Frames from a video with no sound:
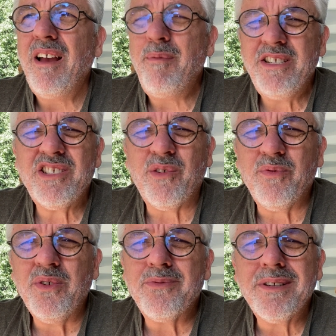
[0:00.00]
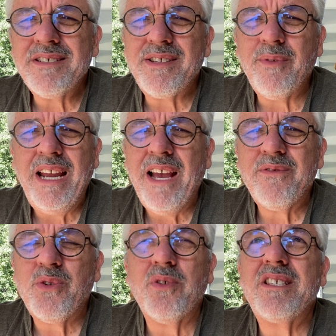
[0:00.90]
just a rudeness that we
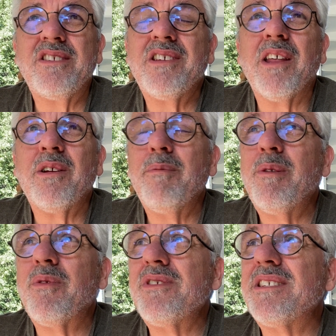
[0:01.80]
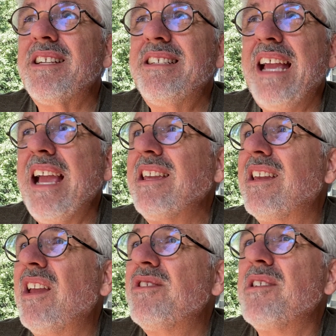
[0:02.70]
have towards each other. I mean, we're just
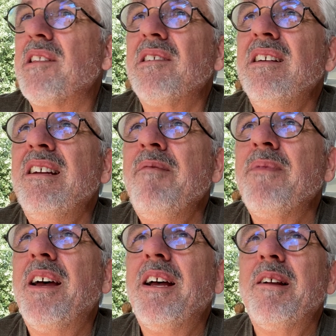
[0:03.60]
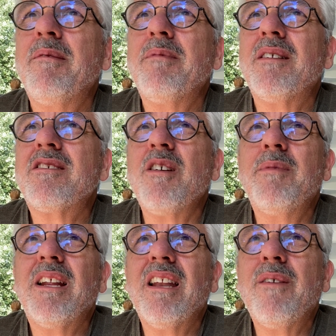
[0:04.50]
attacking each other on so
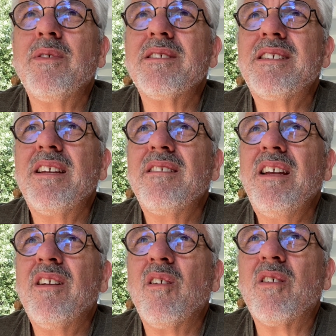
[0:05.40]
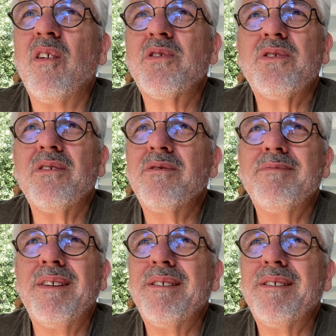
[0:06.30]
many levels in our culture.